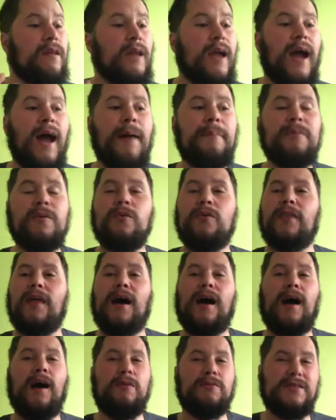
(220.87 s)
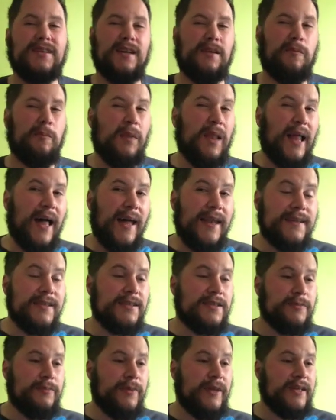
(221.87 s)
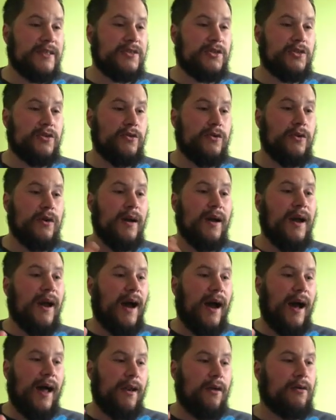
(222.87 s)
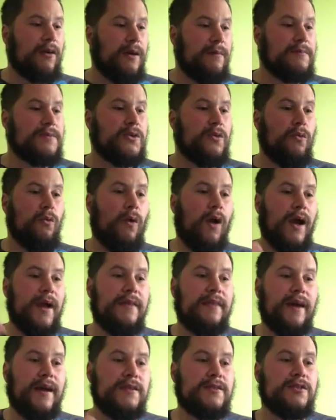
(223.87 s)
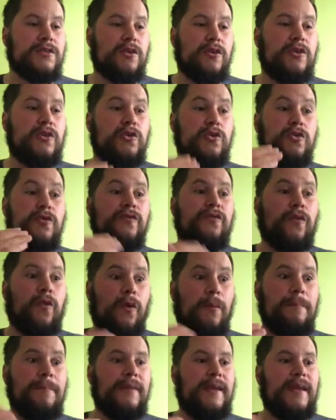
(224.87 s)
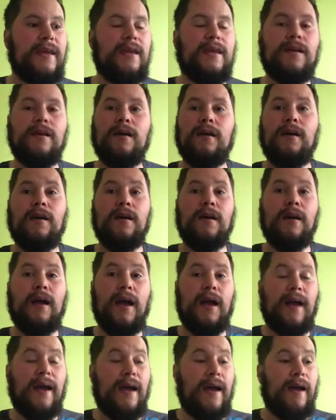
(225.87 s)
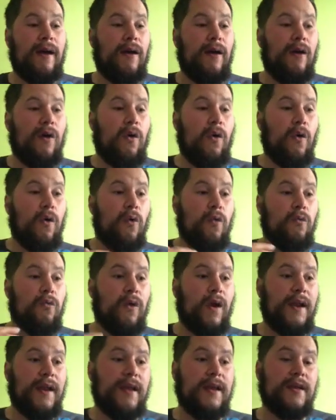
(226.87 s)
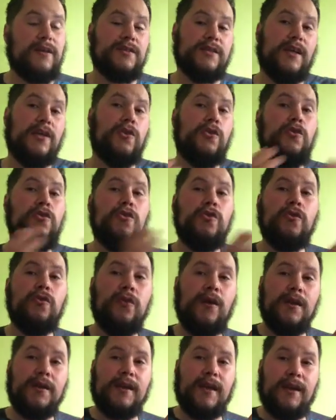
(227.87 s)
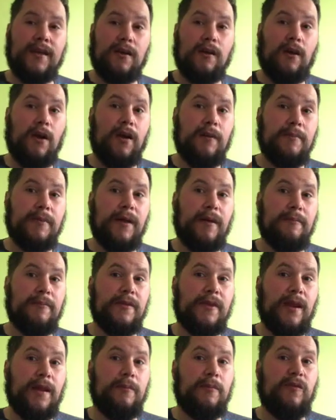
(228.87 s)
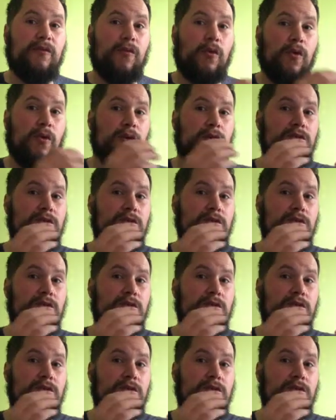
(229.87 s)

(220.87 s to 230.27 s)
Happy with that. I was kind of planning to be a 2, and I'll come to why that's good for me running, because I knew I'd kind of carved up the night before.